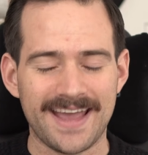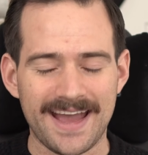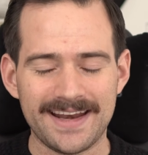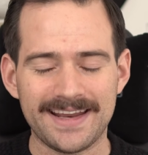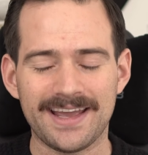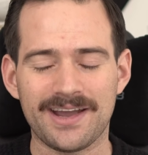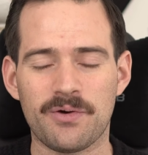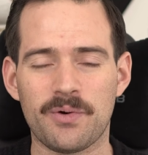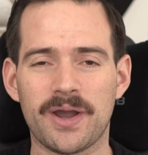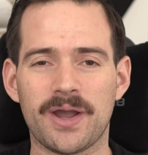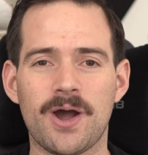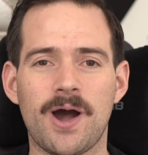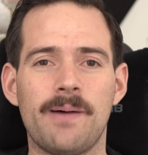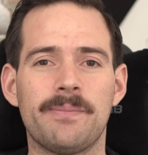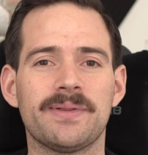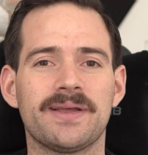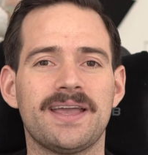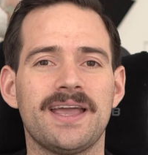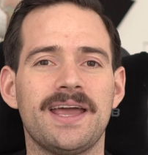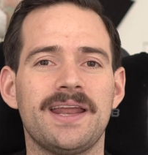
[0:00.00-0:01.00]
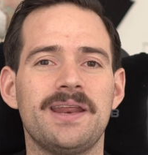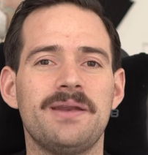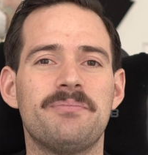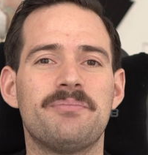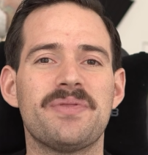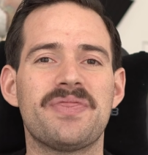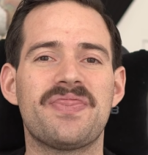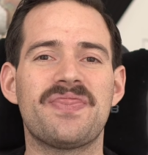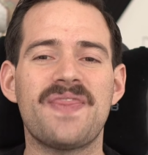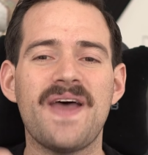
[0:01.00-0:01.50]
can get quite
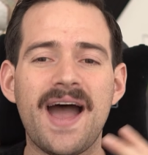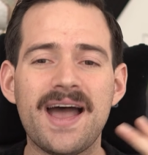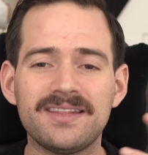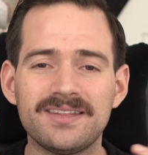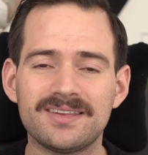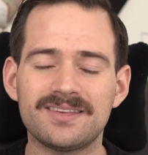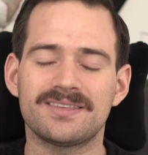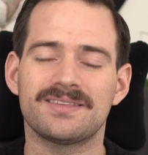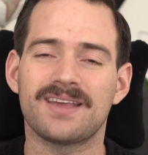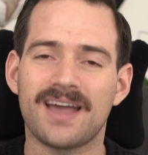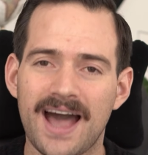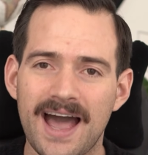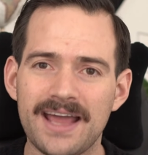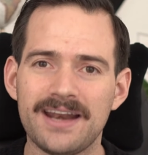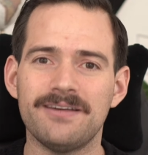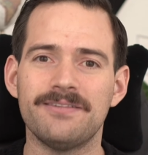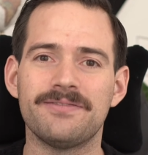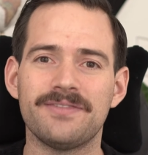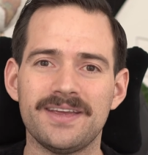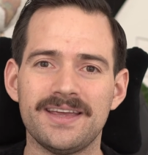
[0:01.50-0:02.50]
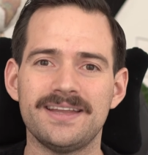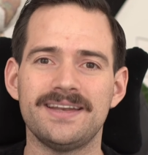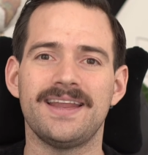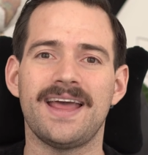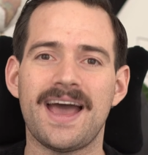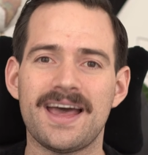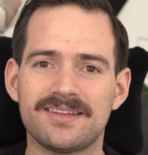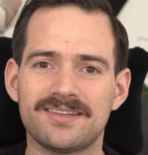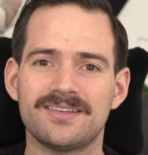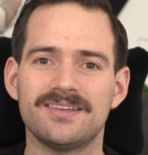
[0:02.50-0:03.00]
complicated, but that's kind of in
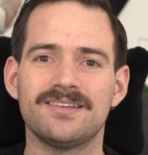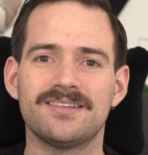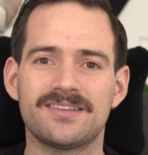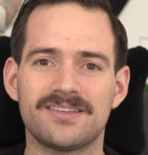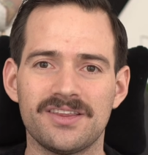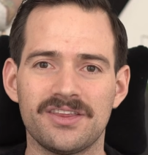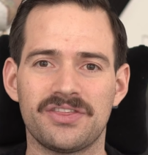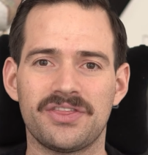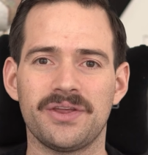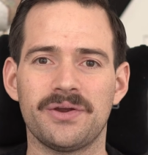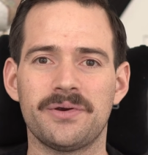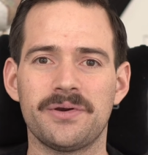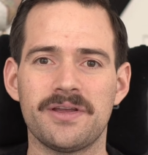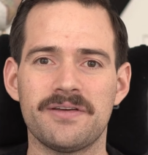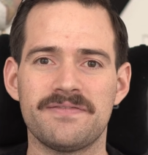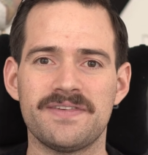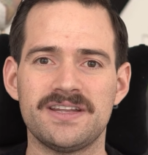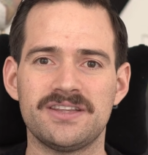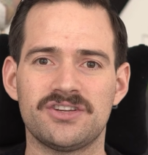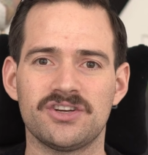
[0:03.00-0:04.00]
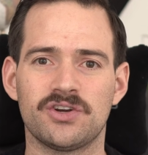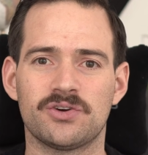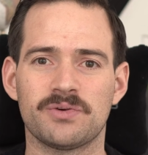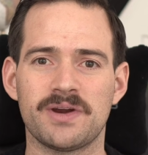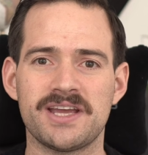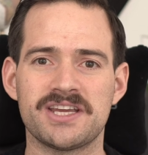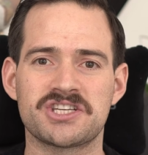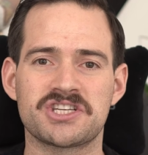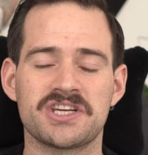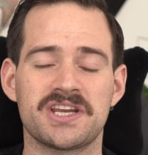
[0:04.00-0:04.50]
essence the theory of
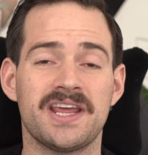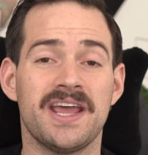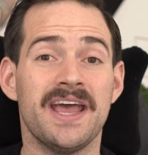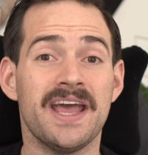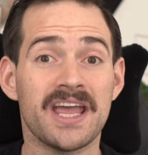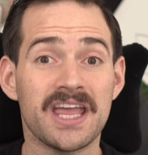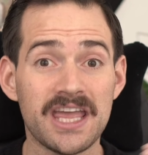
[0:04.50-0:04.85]
integration.